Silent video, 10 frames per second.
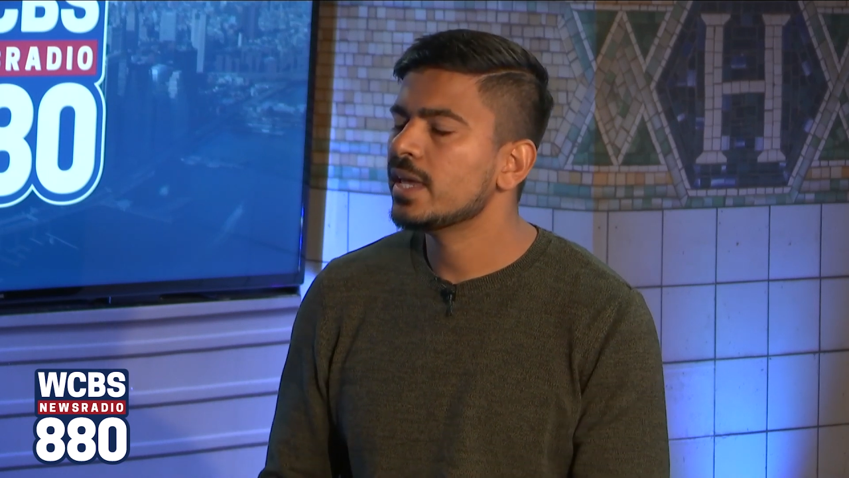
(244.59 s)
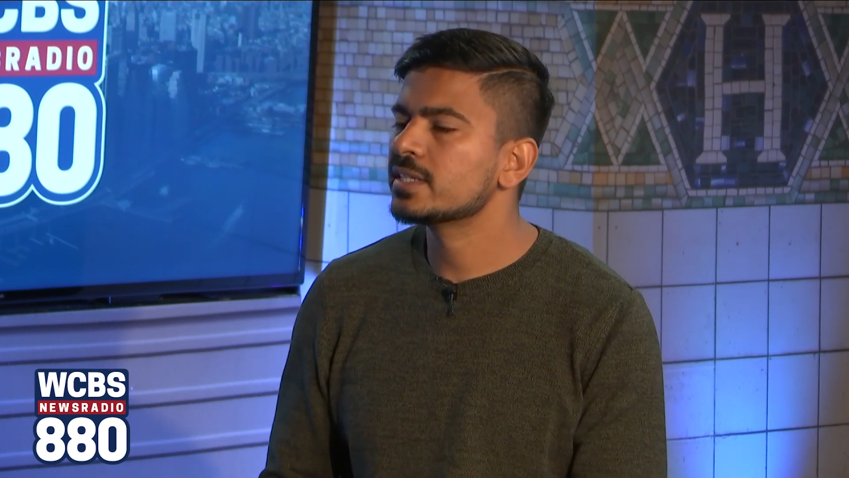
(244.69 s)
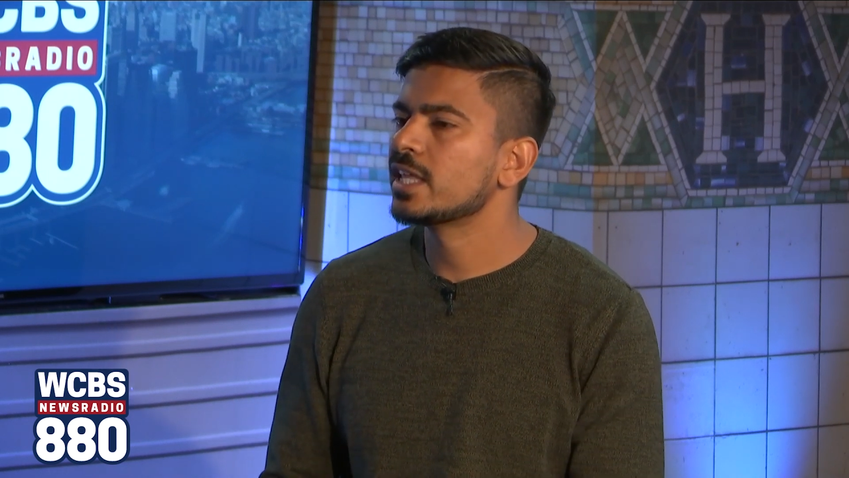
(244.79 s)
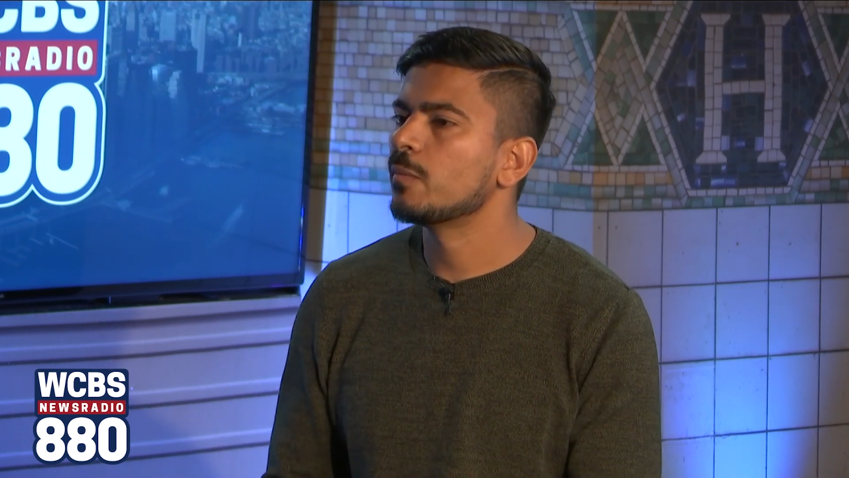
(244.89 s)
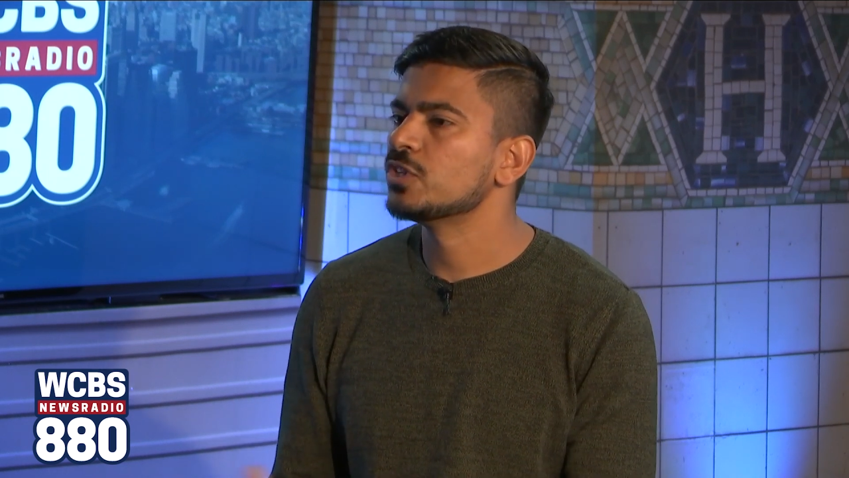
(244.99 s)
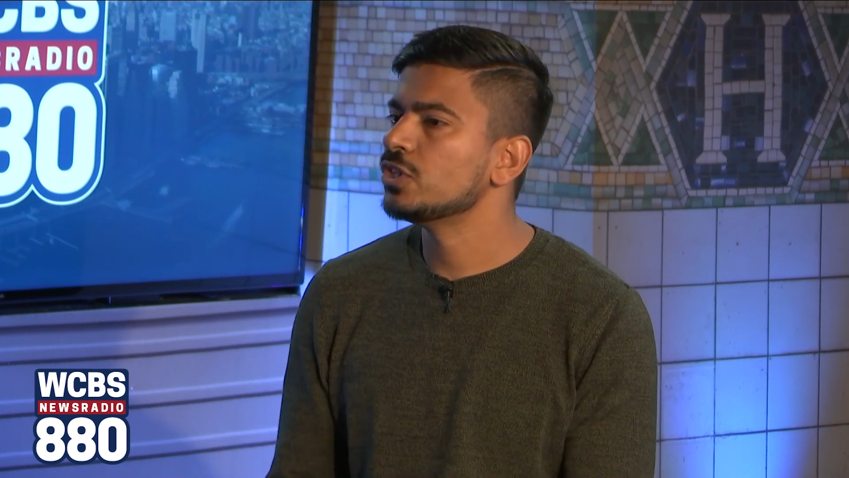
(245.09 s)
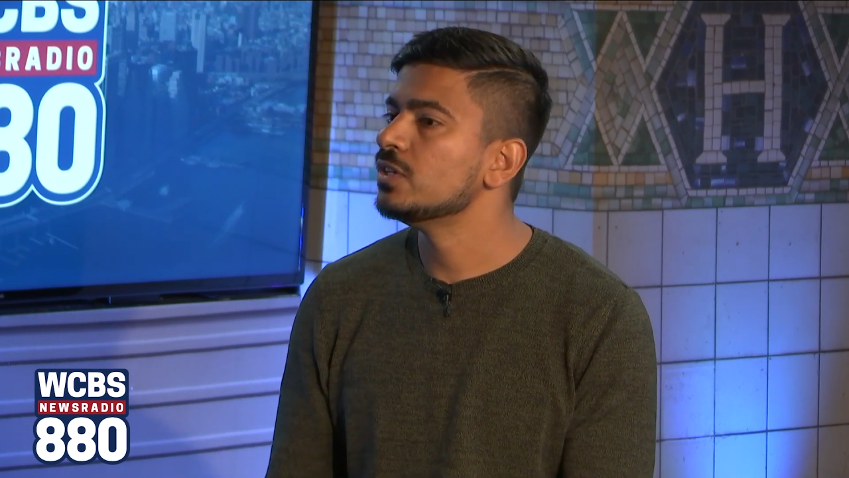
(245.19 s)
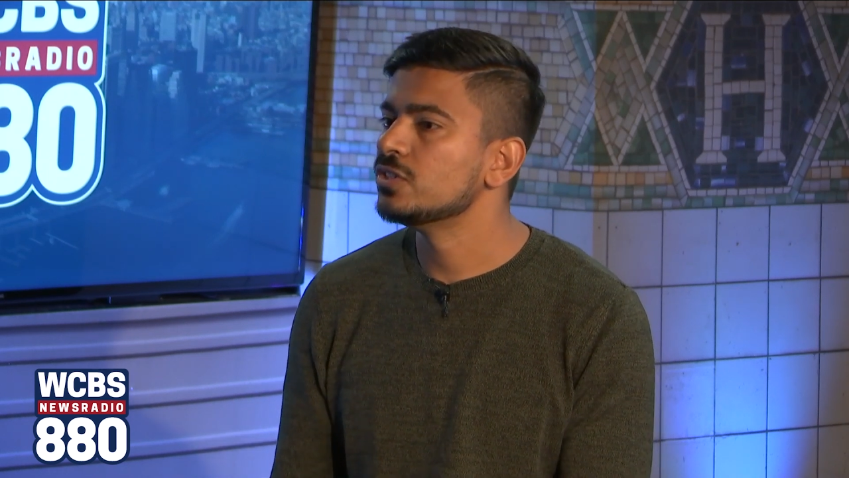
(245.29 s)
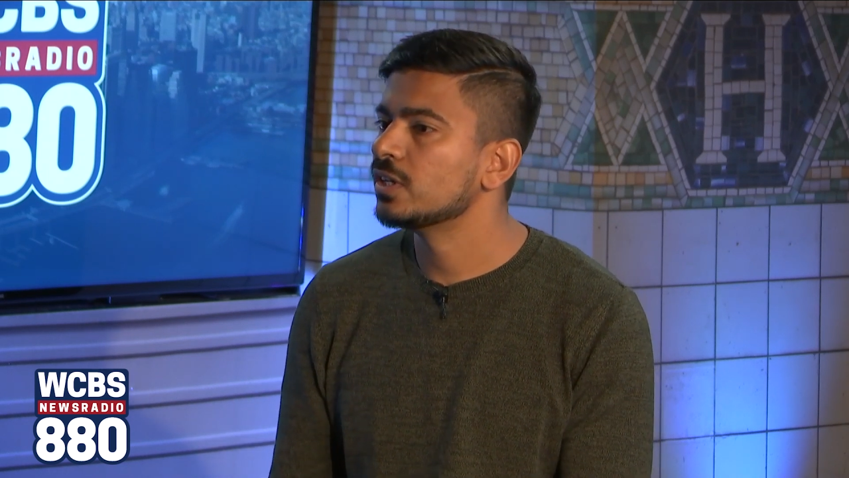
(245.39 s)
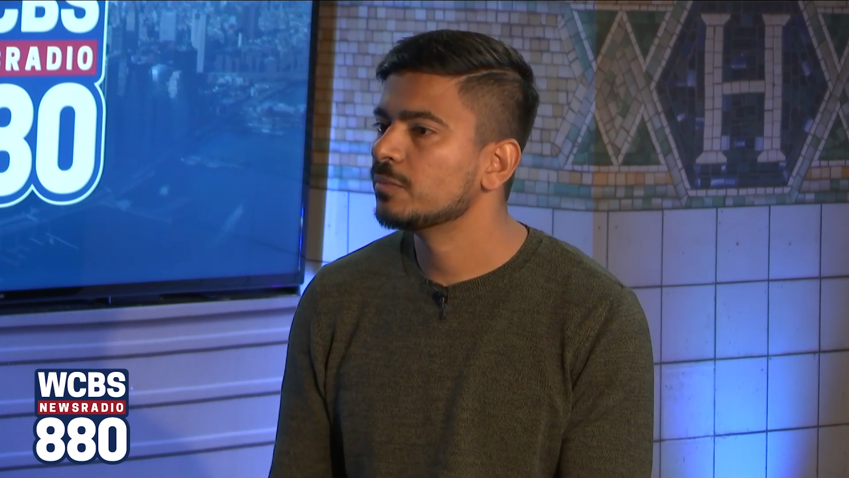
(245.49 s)
it's now much
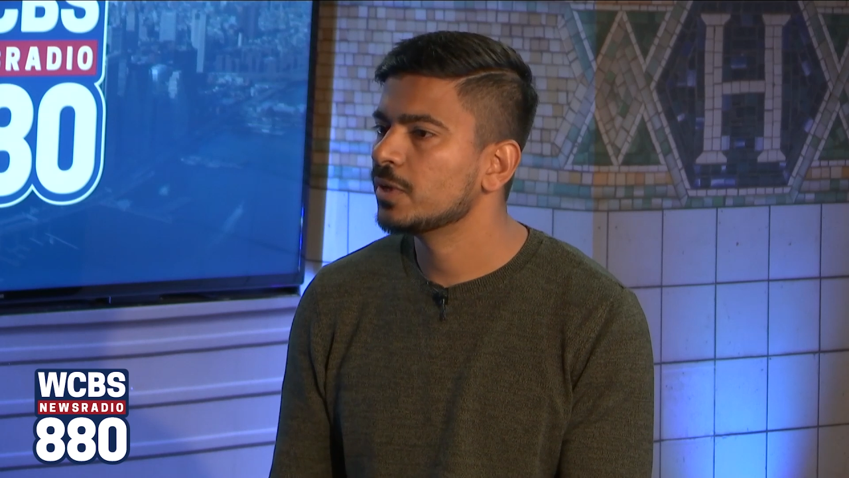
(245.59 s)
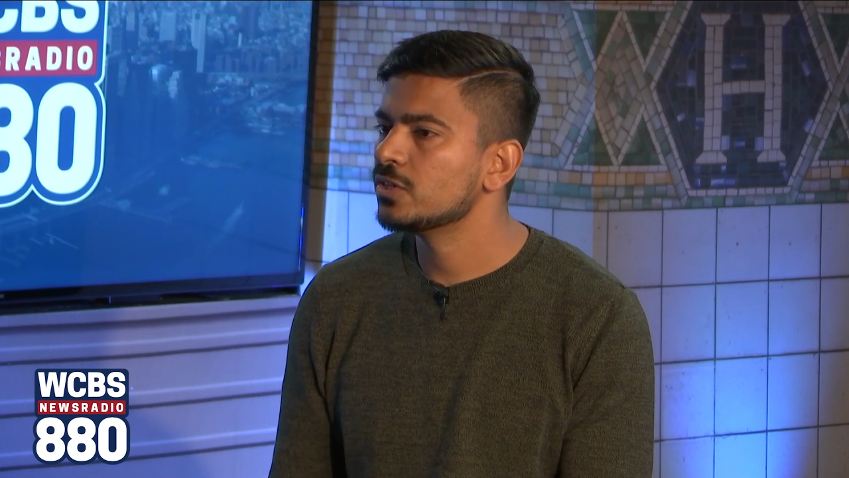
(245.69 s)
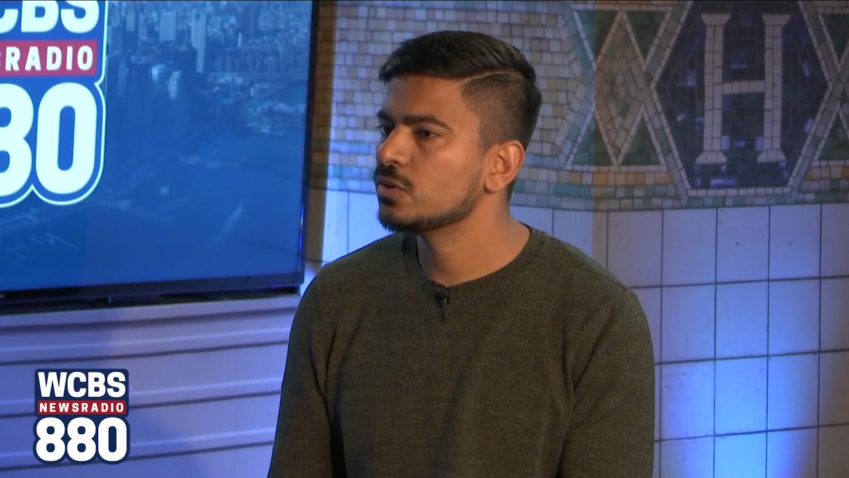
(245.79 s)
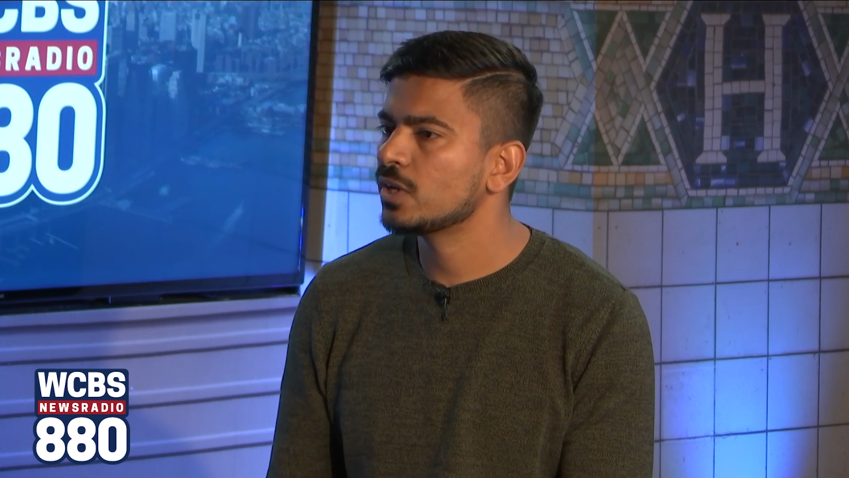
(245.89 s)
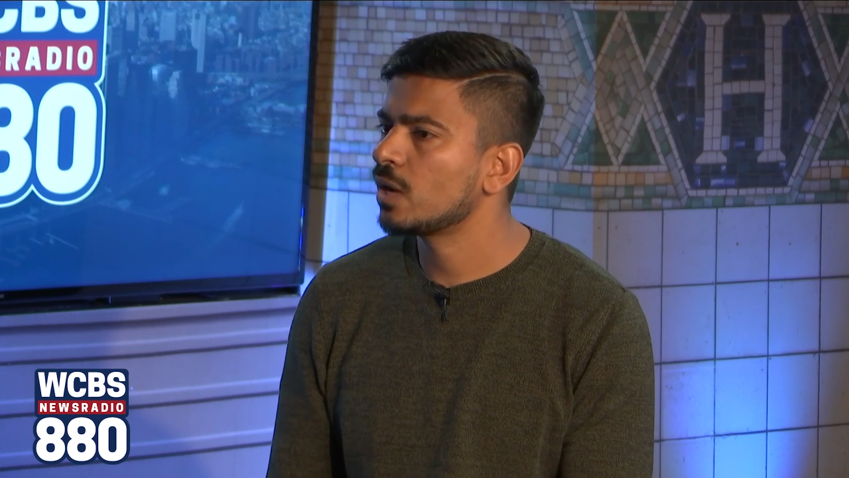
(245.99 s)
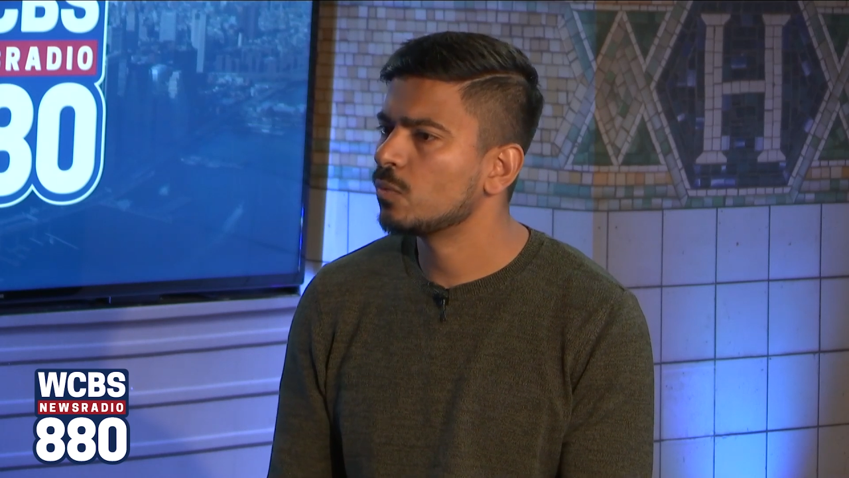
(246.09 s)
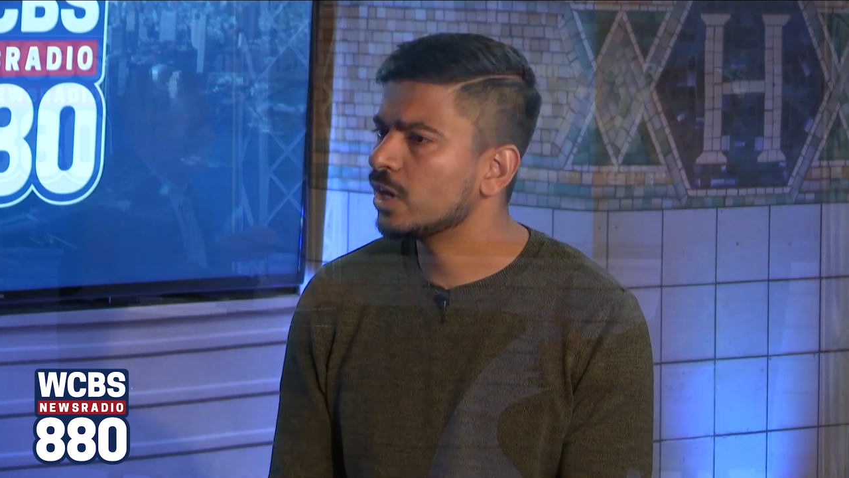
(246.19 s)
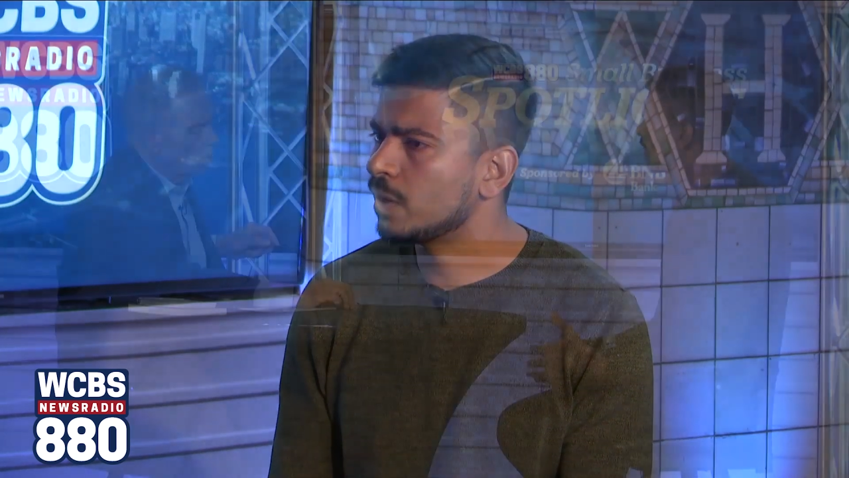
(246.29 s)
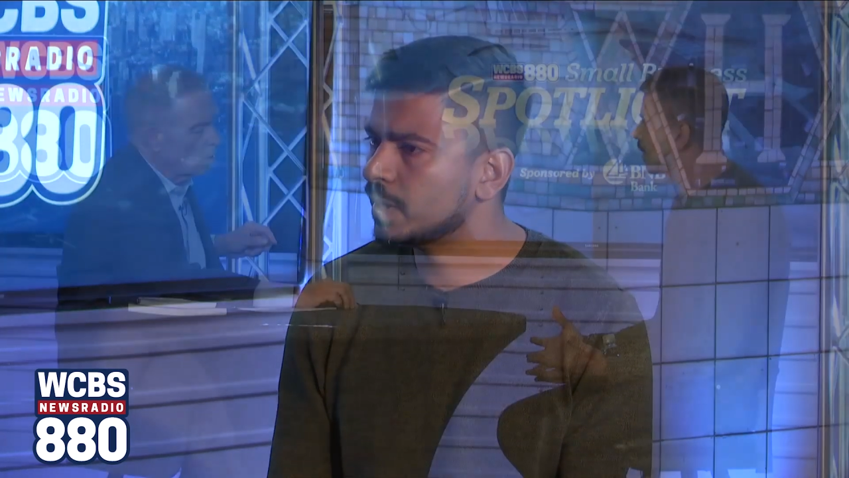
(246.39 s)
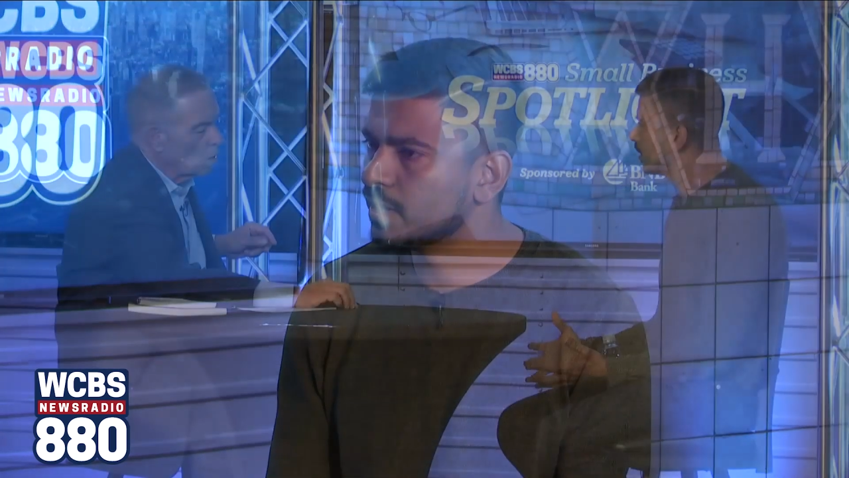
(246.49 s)
easier because you're not worrying